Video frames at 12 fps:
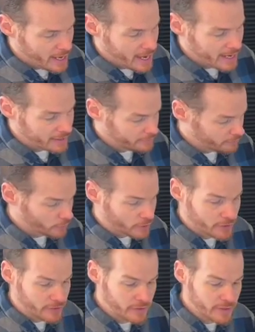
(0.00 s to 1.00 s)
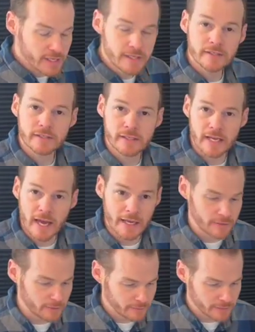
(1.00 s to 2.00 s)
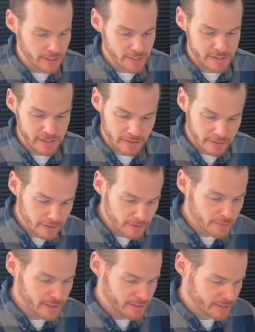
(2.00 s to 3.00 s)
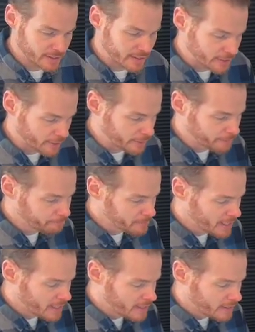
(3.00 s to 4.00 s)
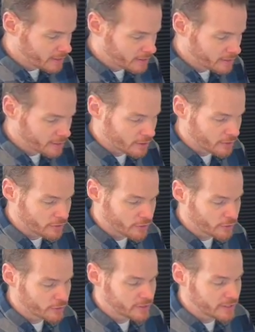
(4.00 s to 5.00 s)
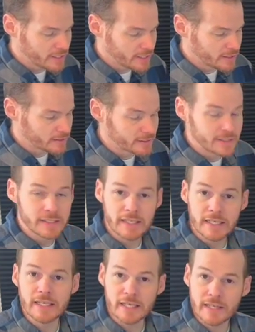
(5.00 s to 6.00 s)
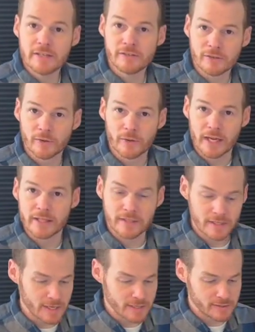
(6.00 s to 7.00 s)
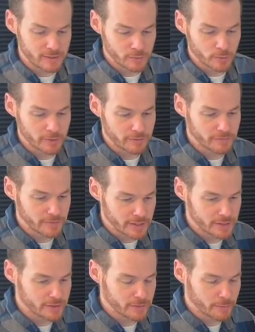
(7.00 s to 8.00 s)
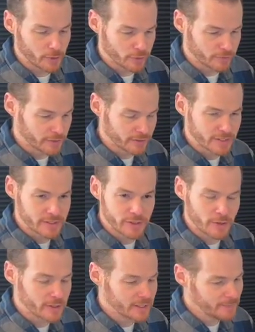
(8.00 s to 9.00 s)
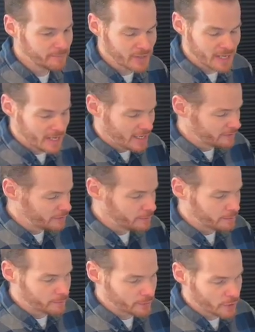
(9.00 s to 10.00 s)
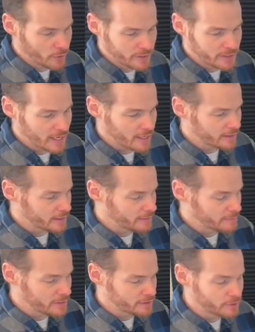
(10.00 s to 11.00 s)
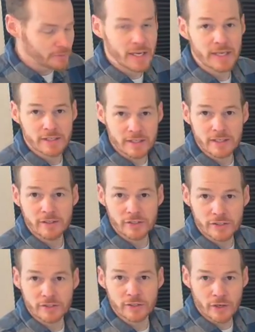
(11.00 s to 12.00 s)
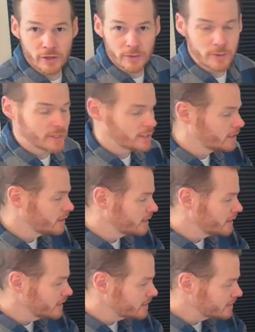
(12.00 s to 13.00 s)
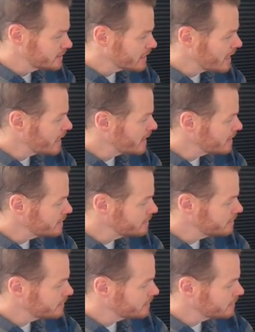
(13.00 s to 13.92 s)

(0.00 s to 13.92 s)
And for this style, it's a little bit sleeker. The 13D is the right size. This one fits perfectly. So again, if you're going to Allen Edmonds, you might need to just go get sized.